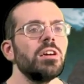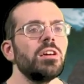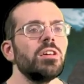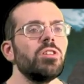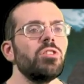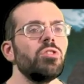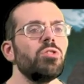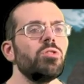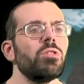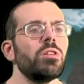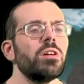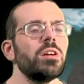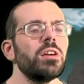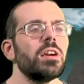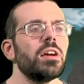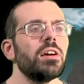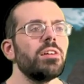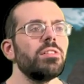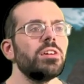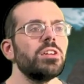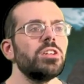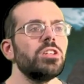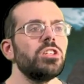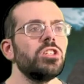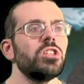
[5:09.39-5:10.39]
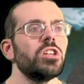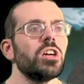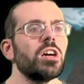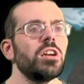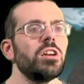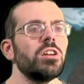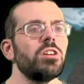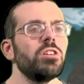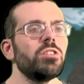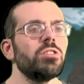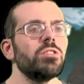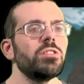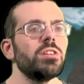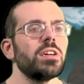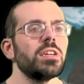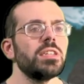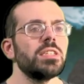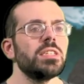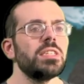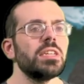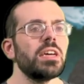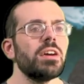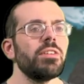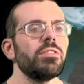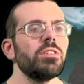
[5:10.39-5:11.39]
Sword of the Jundle does
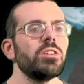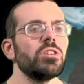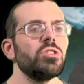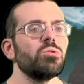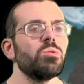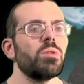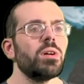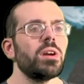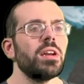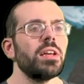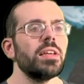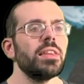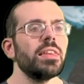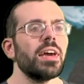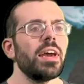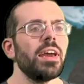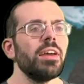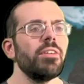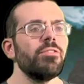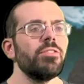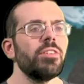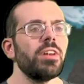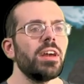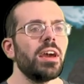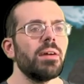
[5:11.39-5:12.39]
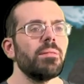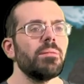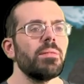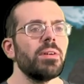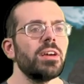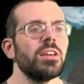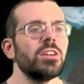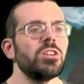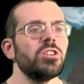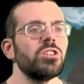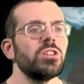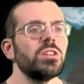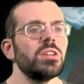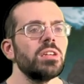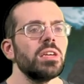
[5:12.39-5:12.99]
720 life damage